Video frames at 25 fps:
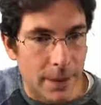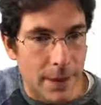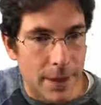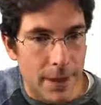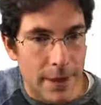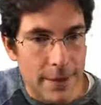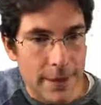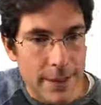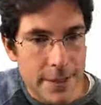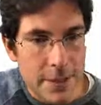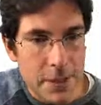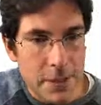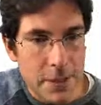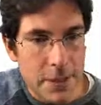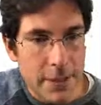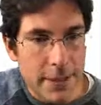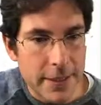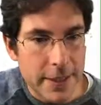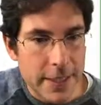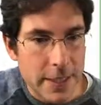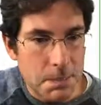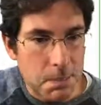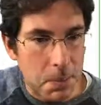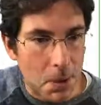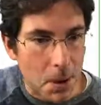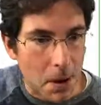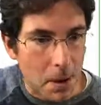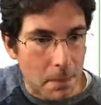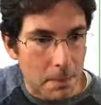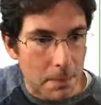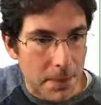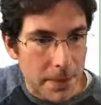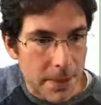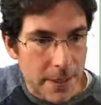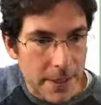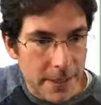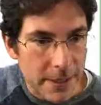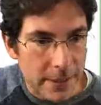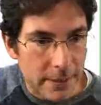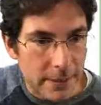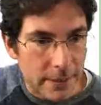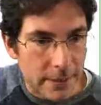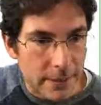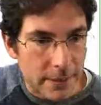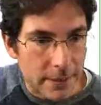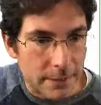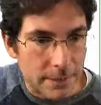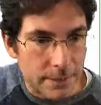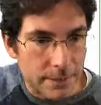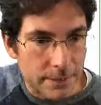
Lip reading: And let's look at this bar in particular.